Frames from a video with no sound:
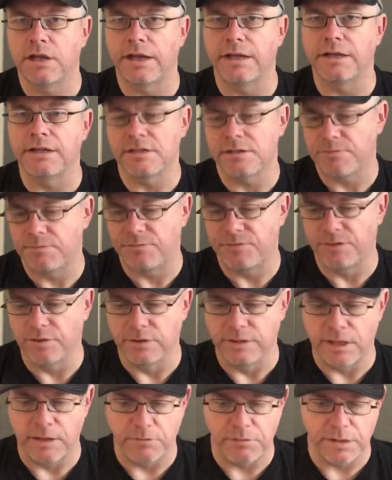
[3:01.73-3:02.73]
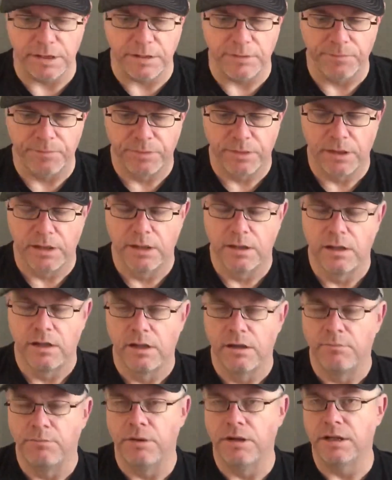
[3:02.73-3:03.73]
I guess, feeling that way.
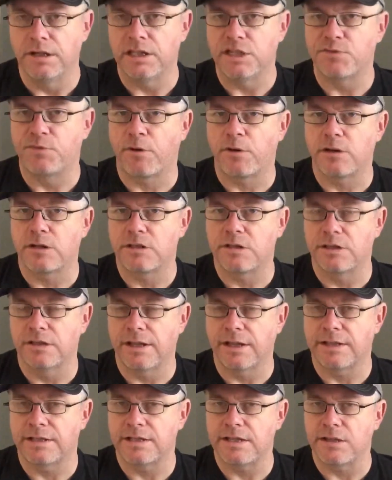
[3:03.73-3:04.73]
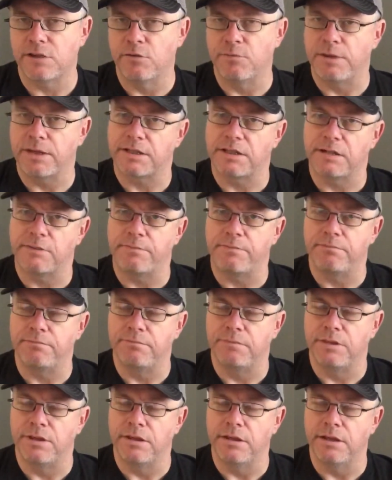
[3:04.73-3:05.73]
But as far as, like I said, going back to
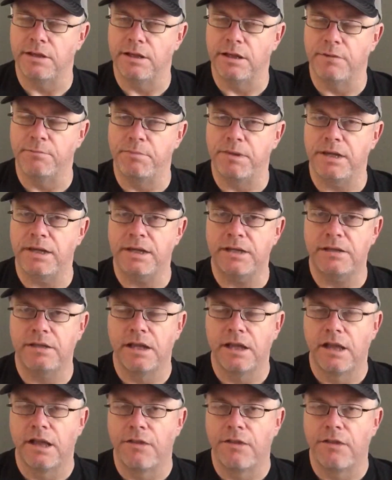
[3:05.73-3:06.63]
the bed,